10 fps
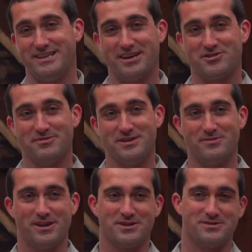a detriment,
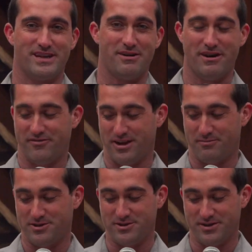we also now have an
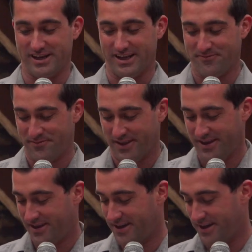opportunity.
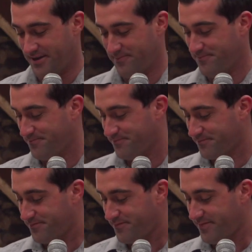Um,
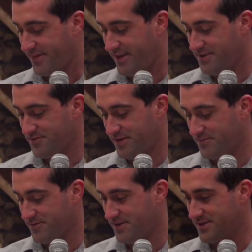so
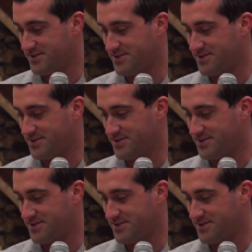I'm going to